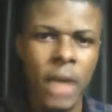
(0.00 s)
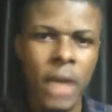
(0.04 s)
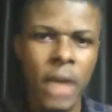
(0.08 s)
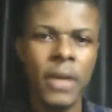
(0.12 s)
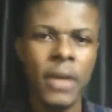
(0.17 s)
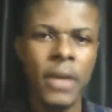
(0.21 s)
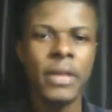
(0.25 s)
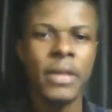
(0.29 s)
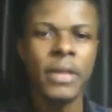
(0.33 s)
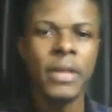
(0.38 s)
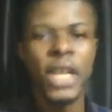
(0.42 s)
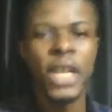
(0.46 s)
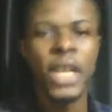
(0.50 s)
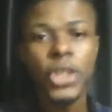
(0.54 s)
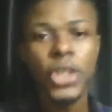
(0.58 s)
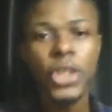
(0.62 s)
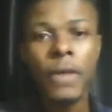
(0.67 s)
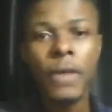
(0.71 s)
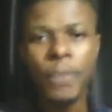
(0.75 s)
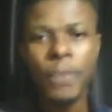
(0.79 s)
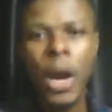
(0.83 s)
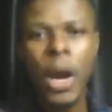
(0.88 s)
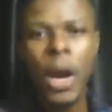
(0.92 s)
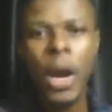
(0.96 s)
The nature
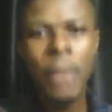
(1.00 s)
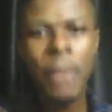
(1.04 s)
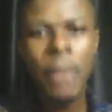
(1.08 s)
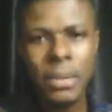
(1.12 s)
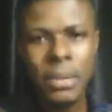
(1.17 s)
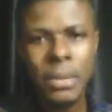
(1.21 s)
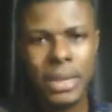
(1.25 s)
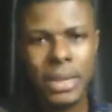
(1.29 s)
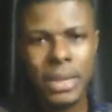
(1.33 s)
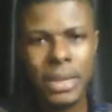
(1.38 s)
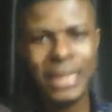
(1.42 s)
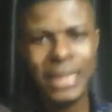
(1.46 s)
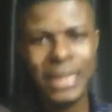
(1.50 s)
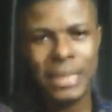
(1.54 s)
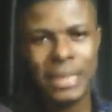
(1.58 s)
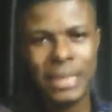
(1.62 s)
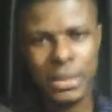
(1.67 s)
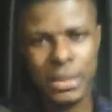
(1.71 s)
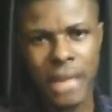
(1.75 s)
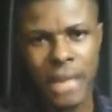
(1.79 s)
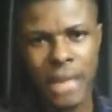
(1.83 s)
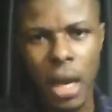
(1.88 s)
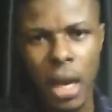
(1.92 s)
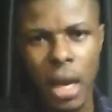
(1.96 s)
of problems in
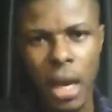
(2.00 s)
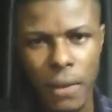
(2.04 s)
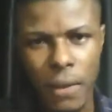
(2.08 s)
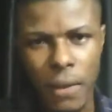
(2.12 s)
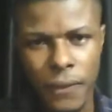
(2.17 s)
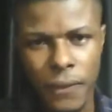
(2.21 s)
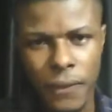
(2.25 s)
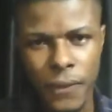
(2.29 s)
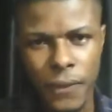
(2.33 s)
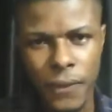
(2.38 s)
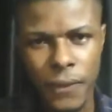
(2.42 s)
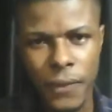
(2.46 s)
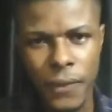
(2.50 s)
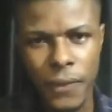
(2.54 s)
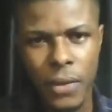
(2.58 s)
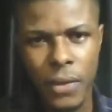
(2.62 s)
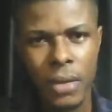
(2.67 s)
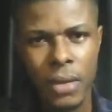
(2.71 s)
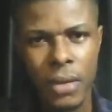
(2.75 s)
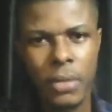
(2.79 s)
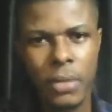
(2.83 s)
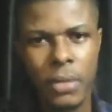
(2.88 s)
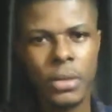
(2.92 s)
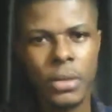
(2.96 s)
themselves
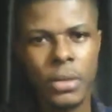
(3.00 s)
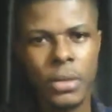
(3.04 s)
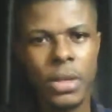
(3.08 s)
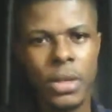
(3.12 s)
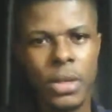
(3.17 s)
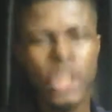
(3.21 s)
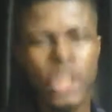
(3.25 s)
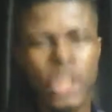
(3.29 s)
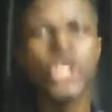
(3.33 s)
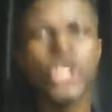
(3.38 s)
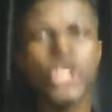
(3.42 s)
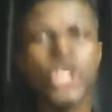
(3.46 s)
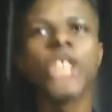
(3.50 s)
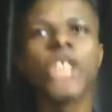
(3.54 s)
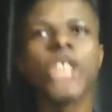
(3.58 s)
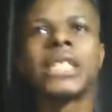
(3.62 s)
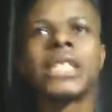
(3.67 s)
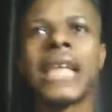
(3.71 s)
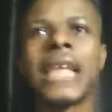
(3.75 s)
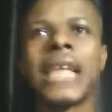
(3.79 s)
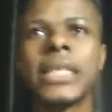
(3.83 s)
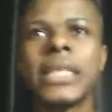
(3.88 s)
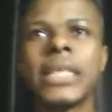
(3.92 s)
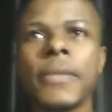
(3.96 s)
is such
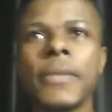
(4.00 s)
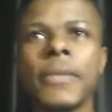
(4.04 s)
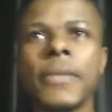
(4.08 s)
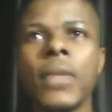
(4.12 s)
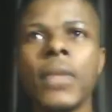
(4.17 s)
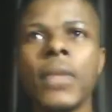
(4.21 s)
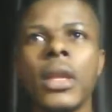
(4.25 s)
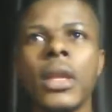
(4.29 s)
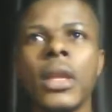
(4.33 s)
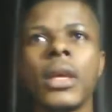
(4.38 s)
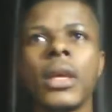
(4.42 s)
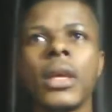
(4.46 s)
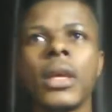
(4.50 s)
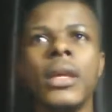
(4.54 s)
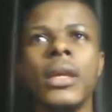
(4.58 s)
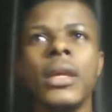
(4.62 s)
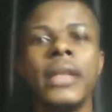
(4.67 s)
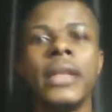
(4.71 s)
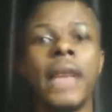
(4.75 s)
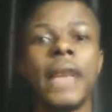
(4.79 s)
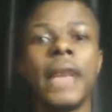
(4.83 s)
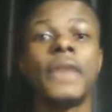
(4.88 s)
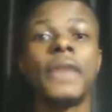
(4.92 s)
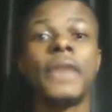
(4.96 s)
that
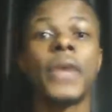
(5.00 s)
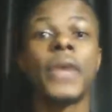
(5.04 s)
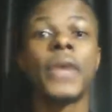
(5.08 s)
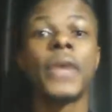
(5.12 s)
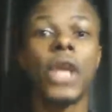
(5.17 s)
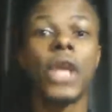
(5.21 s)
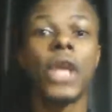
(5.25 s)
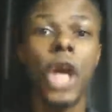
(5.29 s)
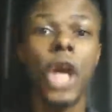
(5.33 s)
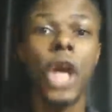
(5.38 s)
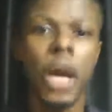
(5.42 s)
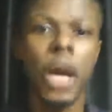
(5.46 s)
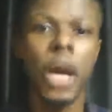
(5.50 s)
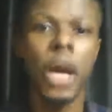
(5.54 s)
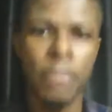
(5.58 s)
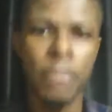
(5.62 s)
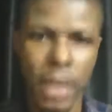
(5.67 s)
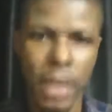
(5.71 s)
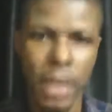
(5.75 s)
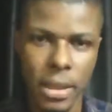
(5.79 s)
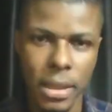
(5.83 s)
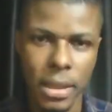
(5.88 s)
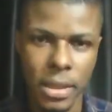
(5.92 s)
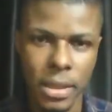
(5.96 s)
they are very
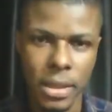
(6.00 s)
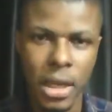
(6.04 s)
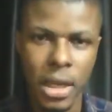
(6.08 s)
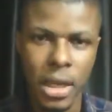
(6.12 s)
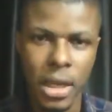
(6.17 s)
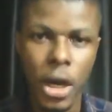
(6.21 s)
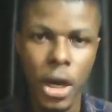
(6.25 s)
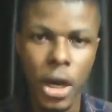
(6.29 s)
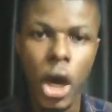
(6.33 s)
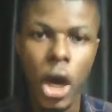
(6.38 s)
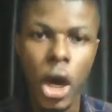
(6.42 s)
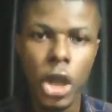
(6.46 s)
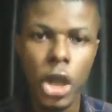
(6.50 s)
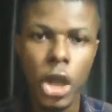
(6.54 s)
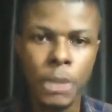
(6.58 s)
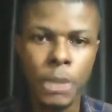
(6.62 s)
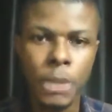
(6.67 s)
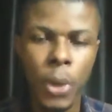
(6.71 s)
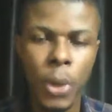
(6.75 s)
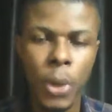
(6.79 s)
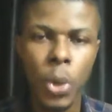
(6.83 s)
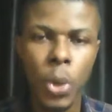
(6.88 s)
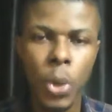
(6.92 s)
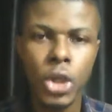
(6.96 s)
complex. They are a
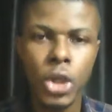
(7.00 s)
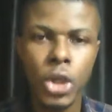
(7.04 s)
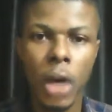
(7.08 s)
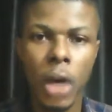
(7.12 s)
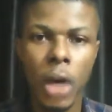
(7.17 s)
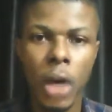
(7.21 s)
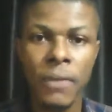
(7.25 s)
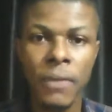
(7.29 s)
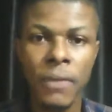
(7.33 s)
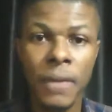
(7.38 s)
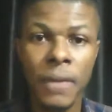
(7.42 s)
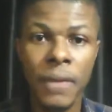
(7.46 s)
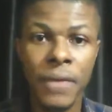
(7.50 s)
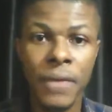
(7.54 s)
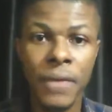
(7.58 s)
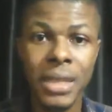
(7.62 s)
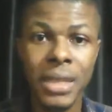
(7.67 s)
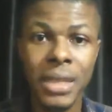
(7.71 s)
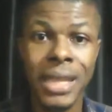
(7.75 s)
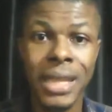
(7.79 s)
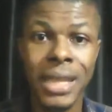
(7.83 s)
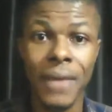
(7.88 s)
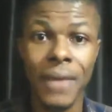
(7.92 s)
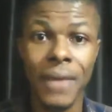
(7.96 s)
hodgepodge of
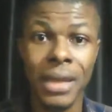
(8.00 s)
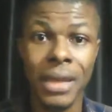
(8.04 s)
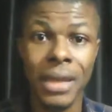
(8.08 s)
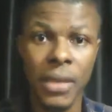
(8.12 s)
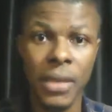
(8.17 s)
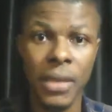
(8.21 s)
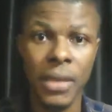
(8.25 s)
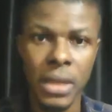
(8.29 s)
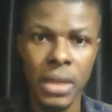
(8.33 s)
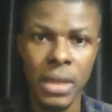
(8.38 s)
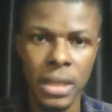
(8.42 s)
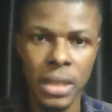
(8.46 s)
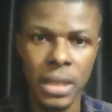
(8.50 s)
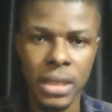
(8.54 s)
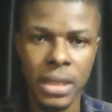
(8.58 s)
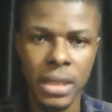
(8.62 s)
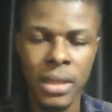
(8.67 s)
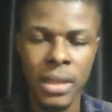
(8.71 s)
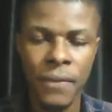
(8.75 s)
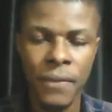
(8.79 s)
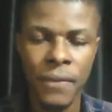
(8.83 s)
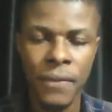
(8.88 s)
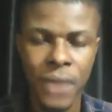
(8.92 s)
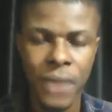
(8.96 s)
different characteristics,
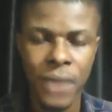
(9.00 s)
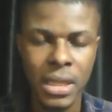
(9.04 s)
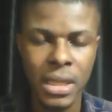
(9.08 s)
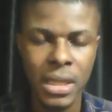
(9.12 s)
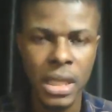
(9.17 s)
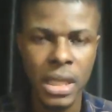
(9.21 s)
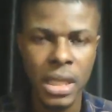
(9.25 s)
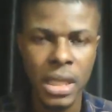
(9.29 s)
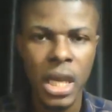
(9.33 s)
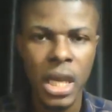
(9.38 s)
different